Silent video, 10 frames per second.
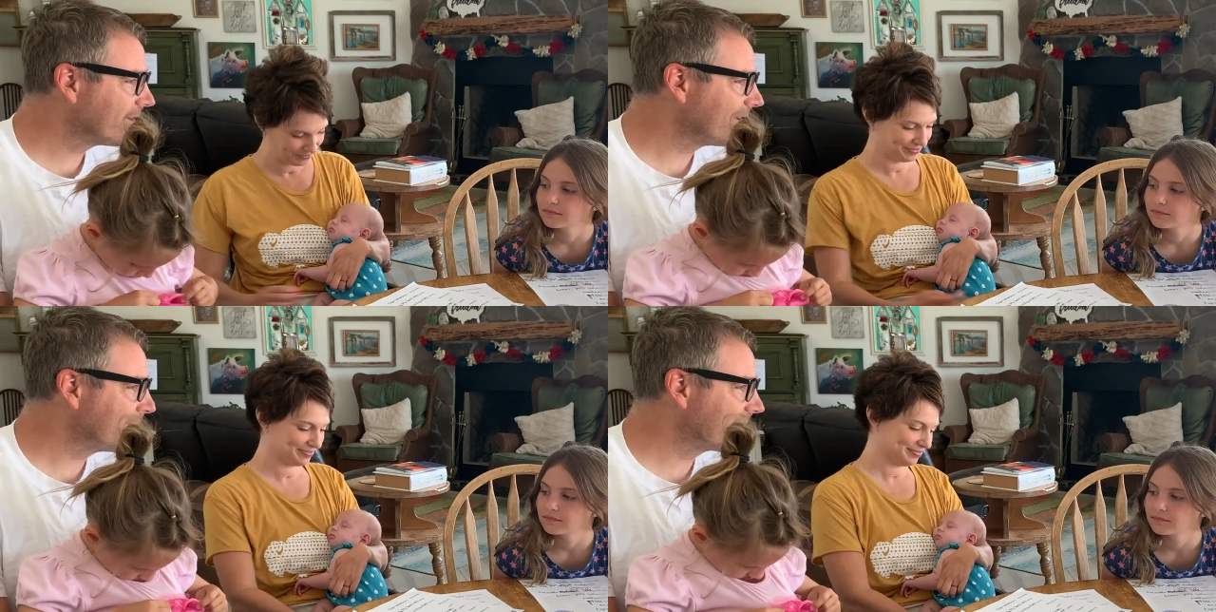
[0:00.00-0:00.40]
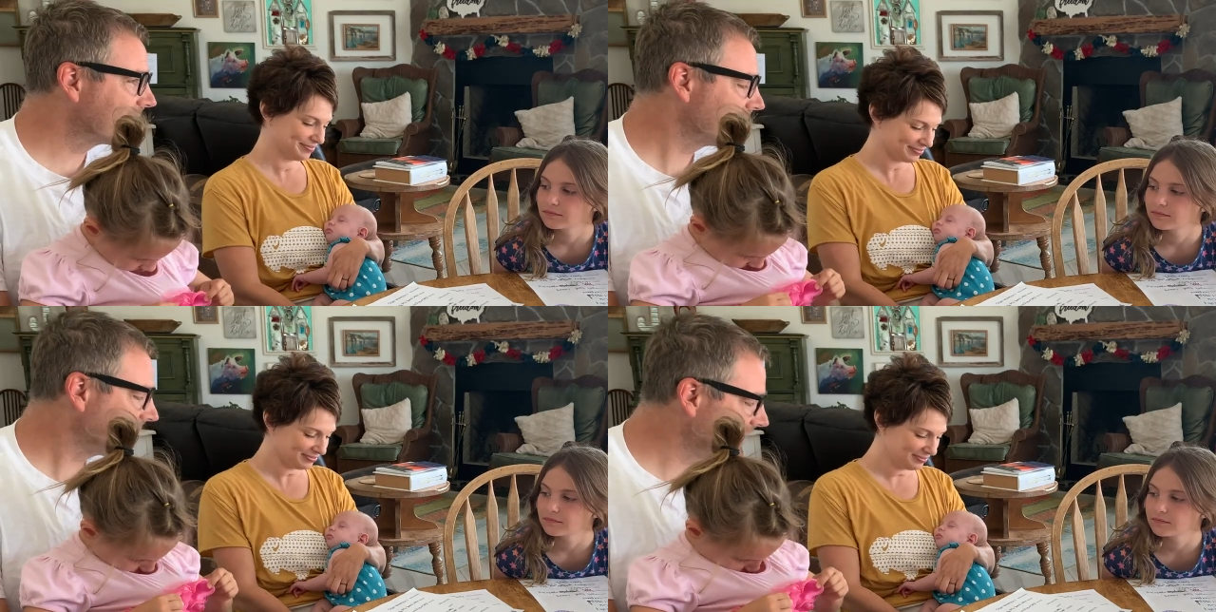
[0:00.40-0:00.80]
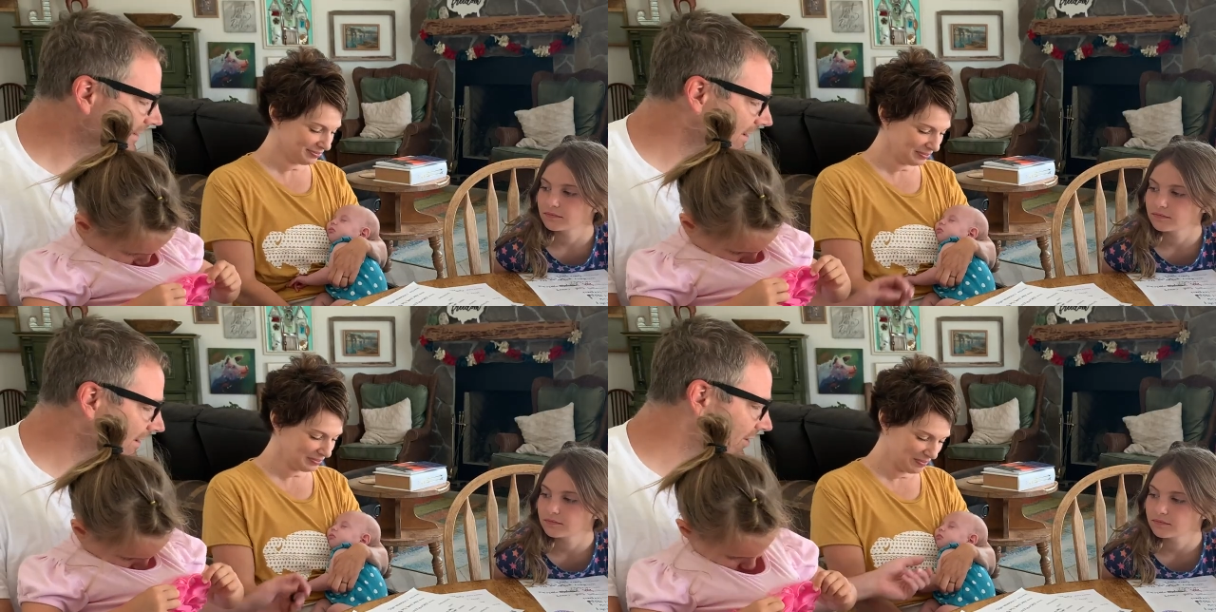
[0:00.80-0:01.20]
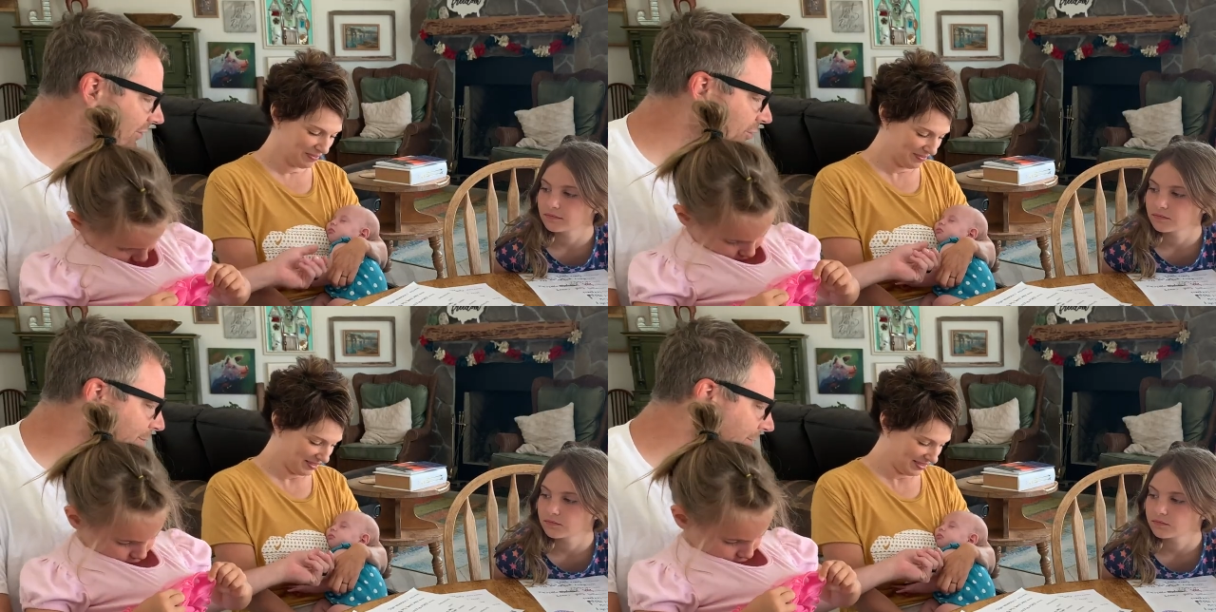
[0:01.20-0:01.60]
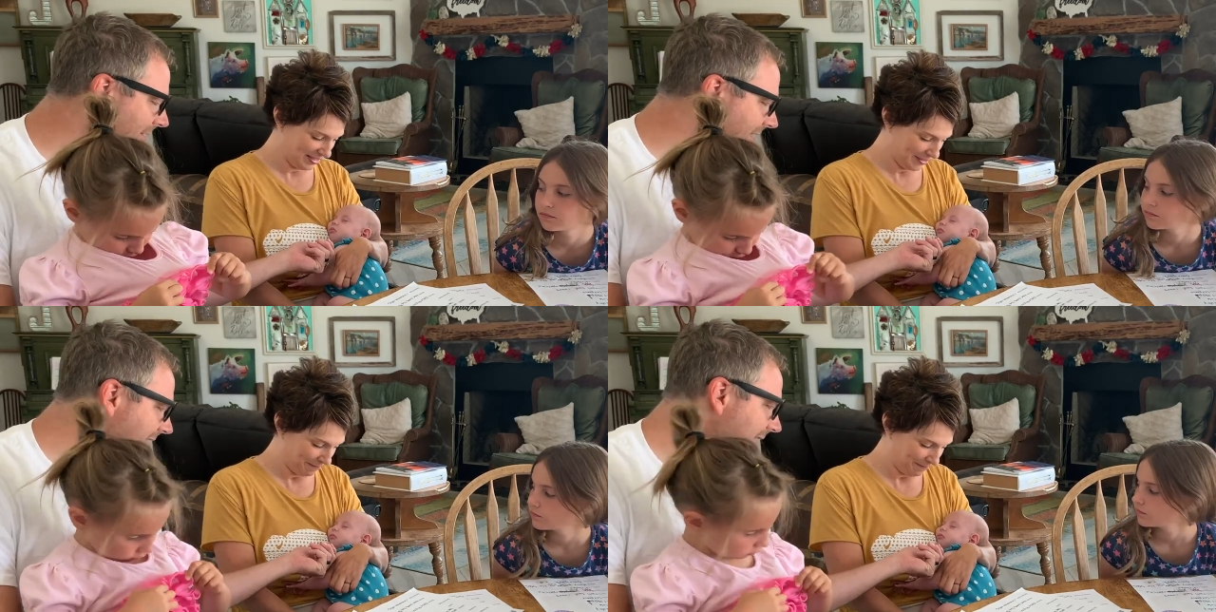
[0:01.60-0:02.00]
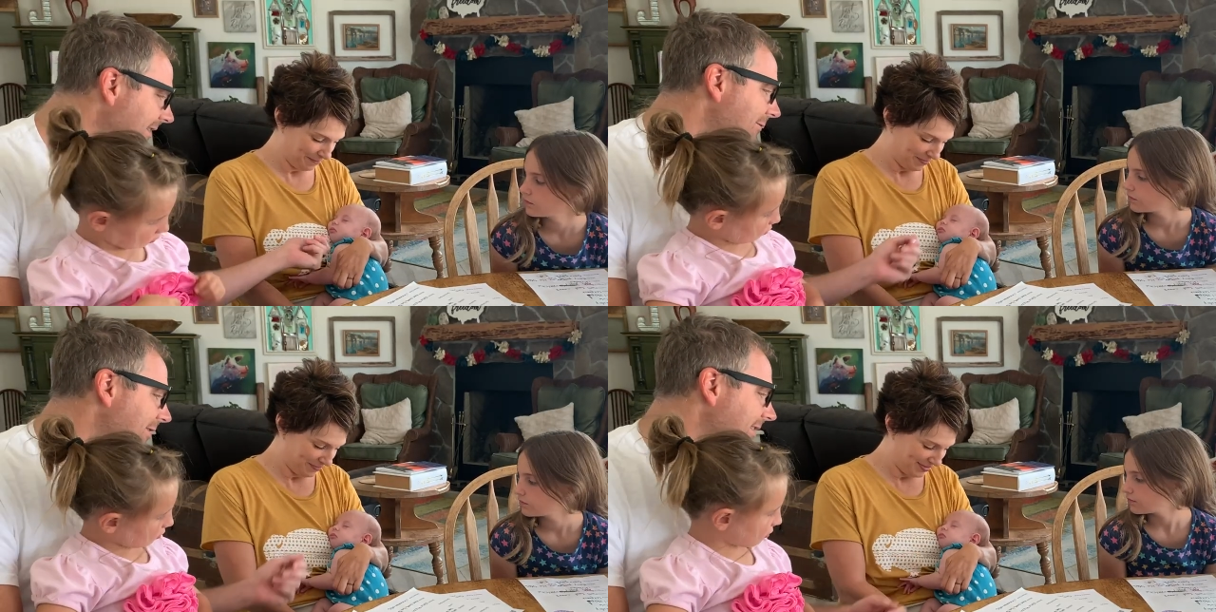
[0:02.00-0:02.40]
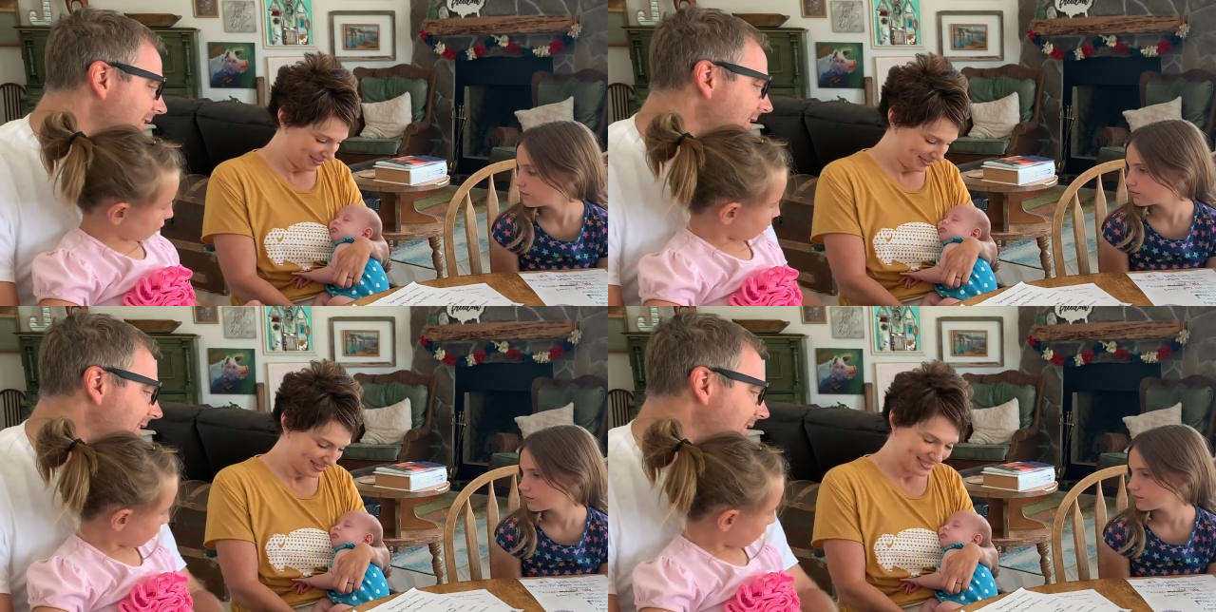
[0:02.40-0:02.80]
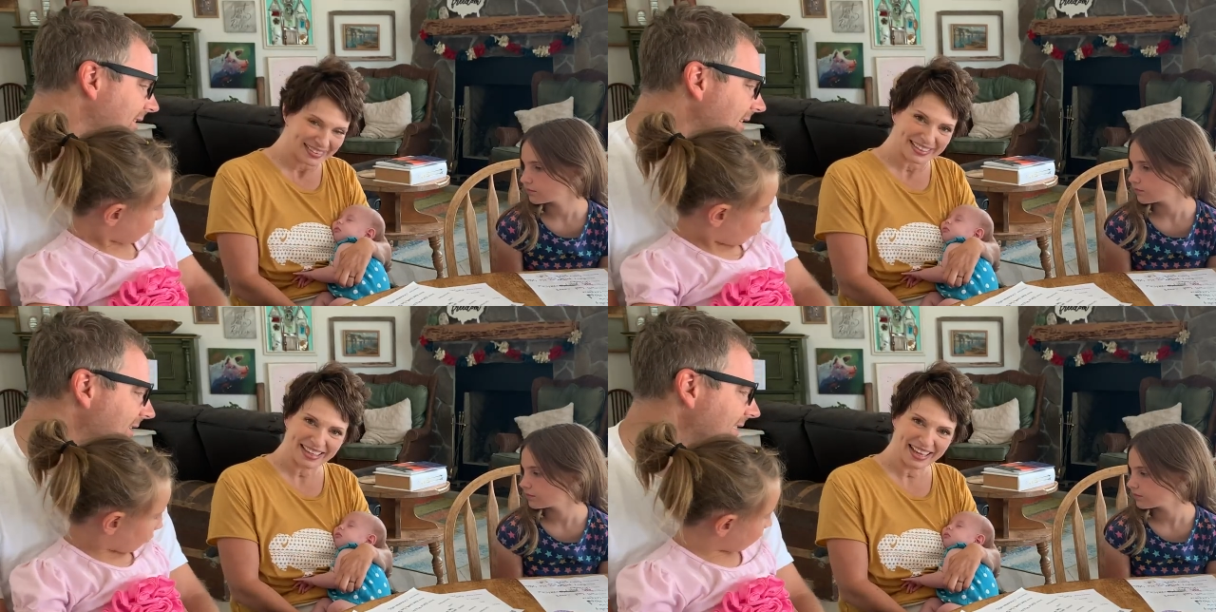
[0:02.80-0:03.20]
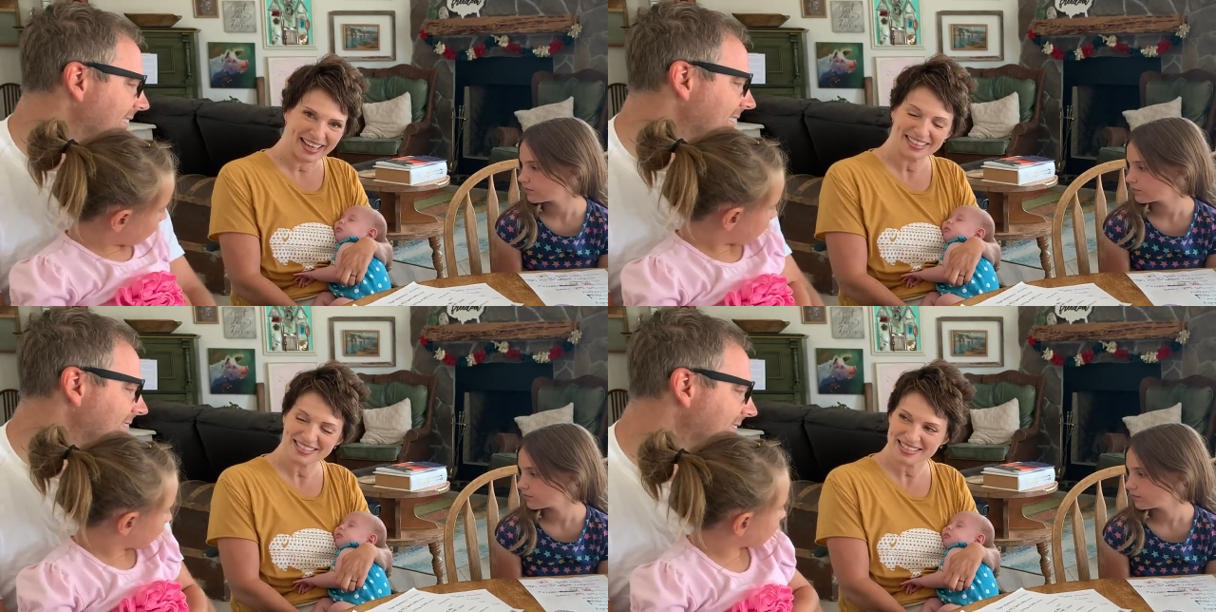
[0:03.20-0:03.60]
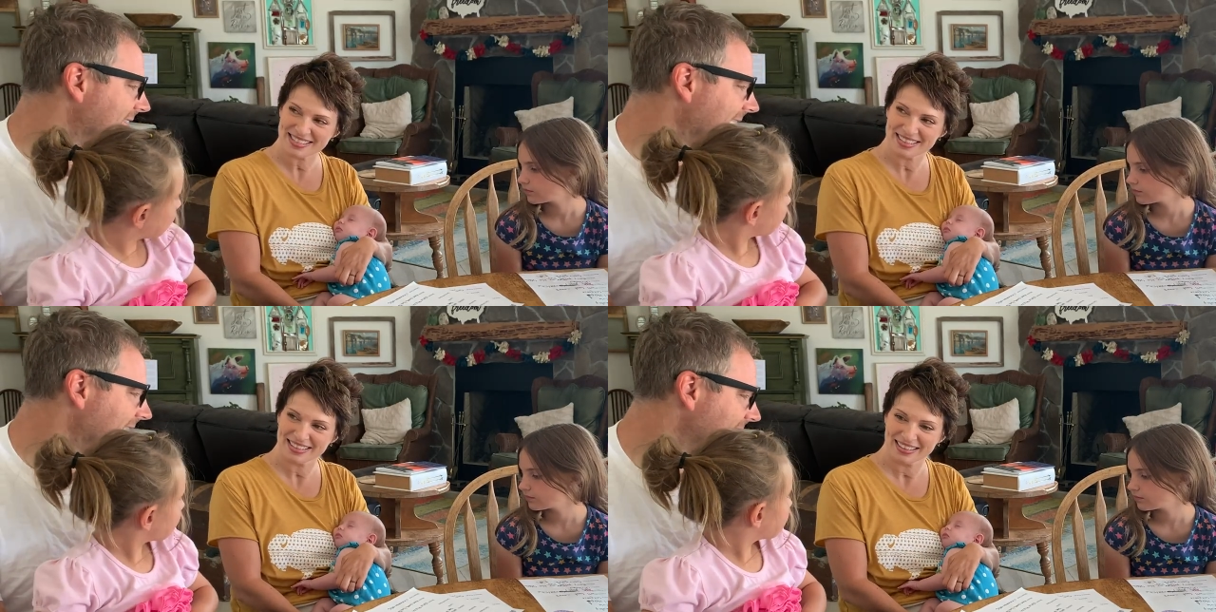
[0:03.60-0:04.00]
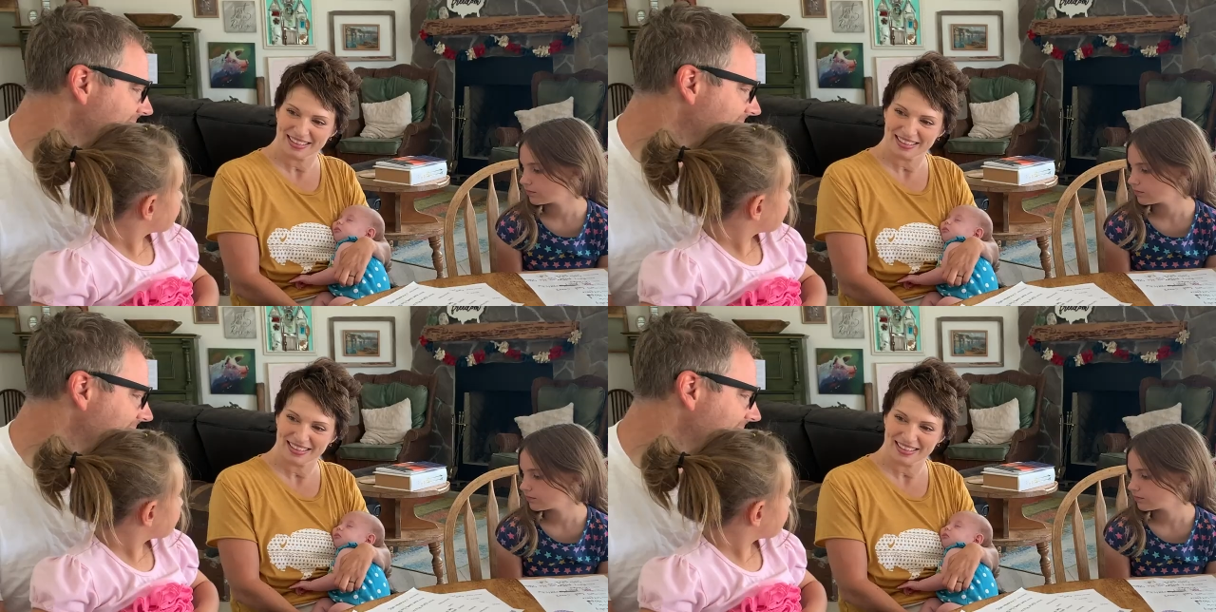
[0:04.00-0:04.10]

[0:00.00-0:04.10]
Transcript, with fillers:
Speaker 1: good because we got this little newborn here, and we could.
Speaker 2: Yeah. Just, just kind of